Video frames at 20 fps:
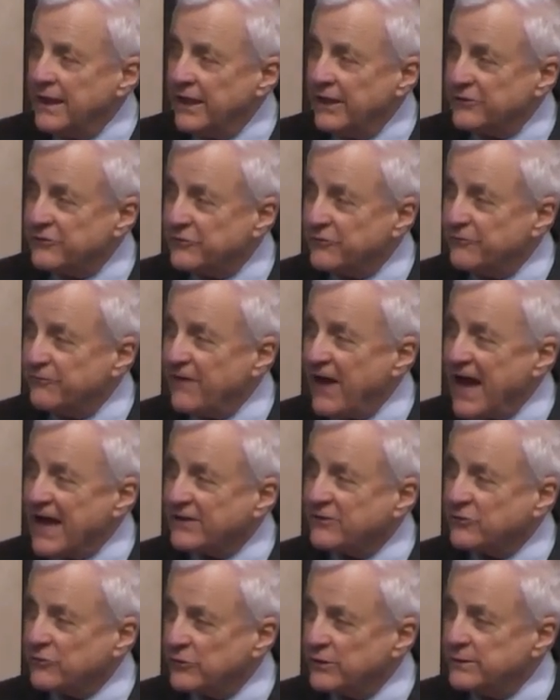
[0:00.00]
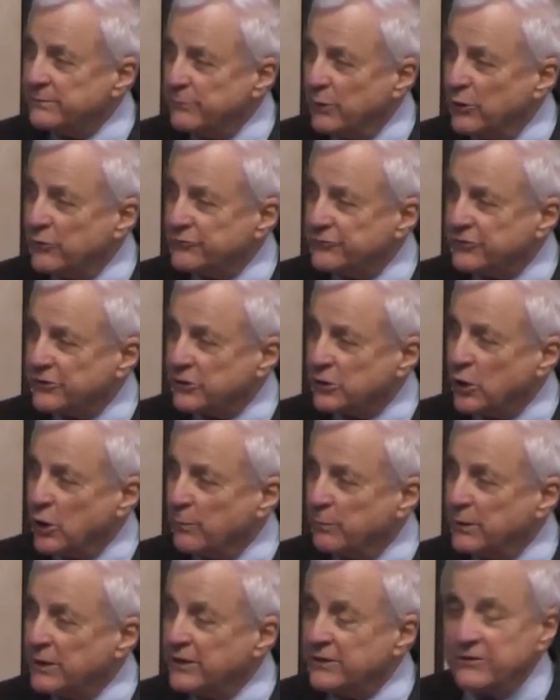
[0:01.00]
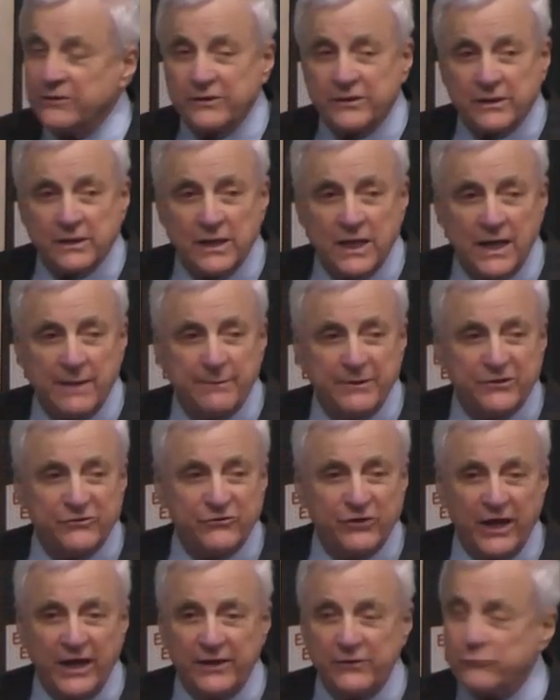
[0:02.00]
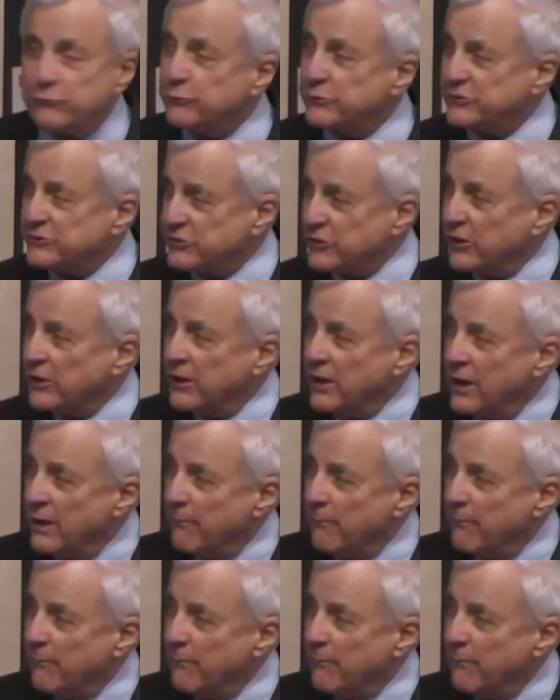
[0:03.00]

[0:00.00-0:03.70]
is a factor in both the global and the climate change, which are